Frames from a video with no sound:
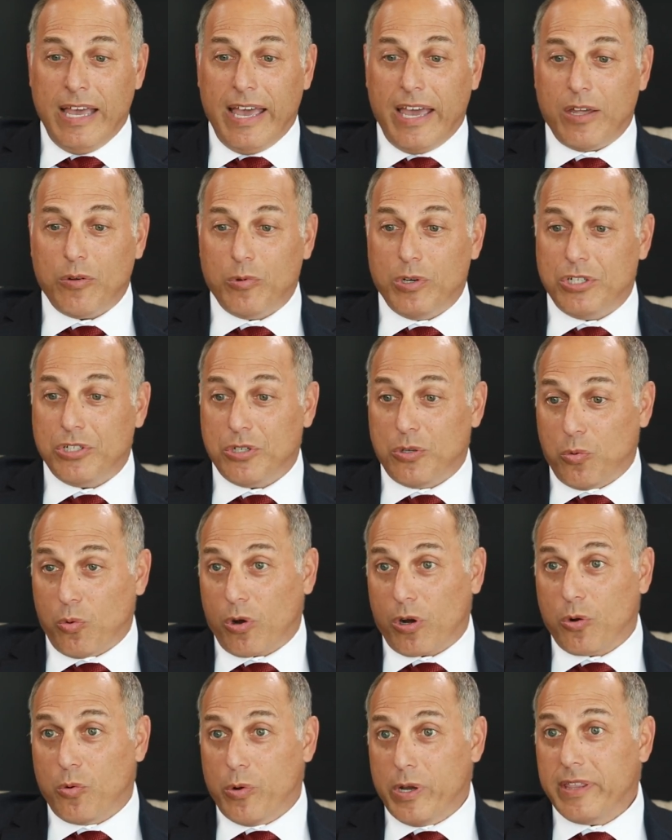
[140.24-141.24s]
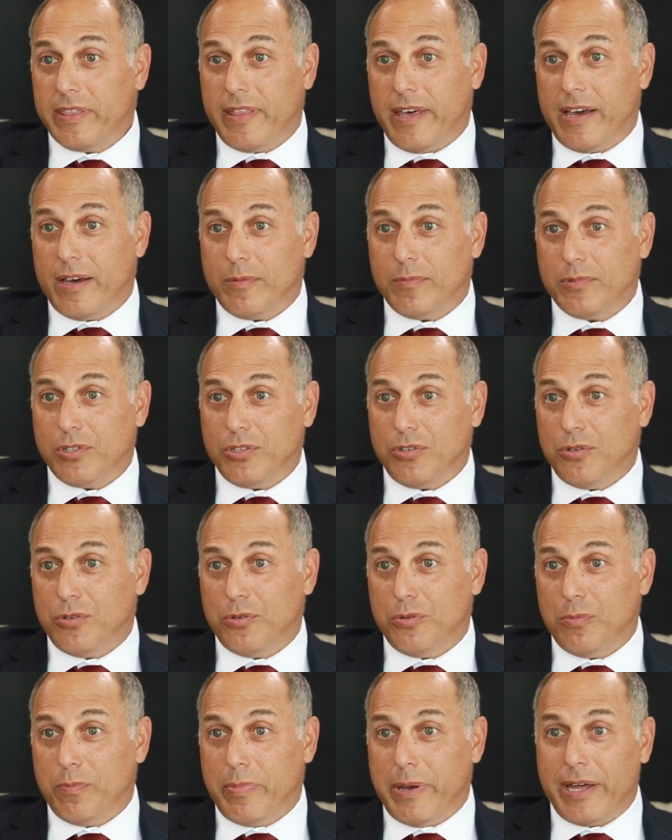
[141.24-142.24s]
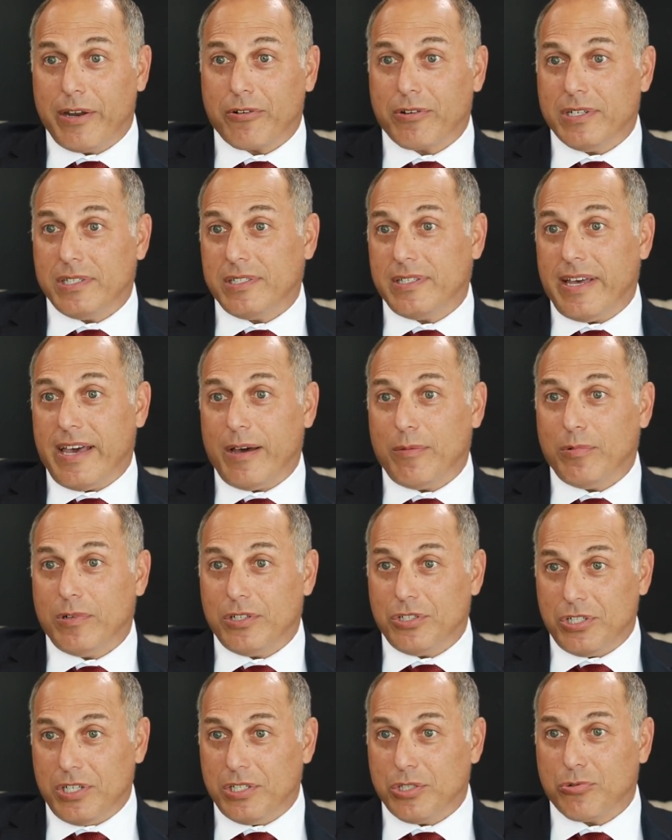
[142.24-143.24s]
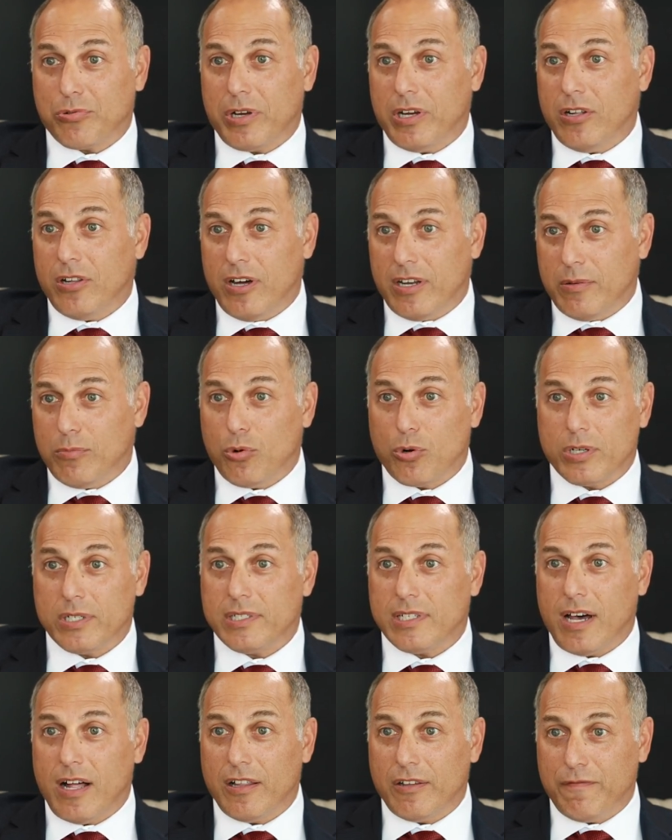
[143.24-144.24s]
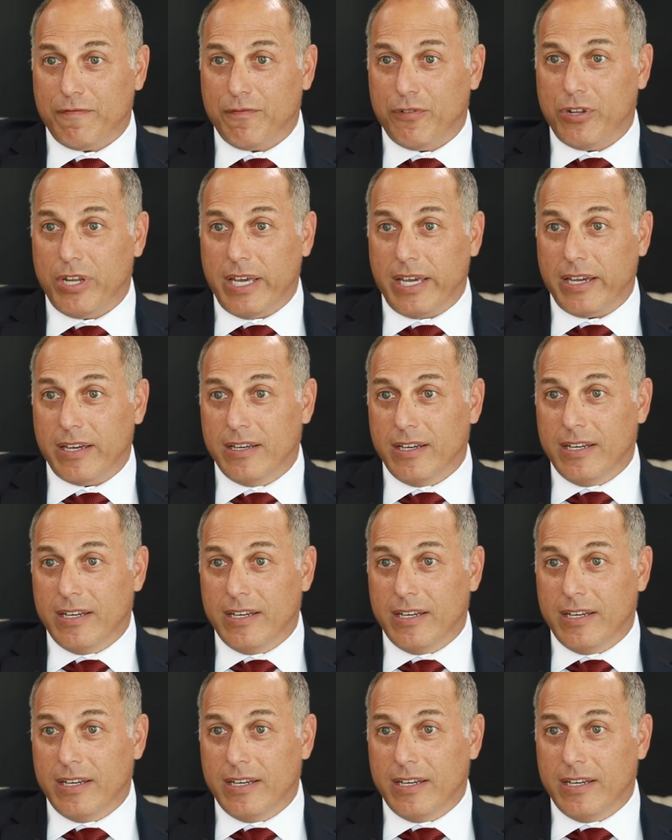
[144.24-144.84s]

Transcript: and we should work with them to better establish Israel on a more solid footing,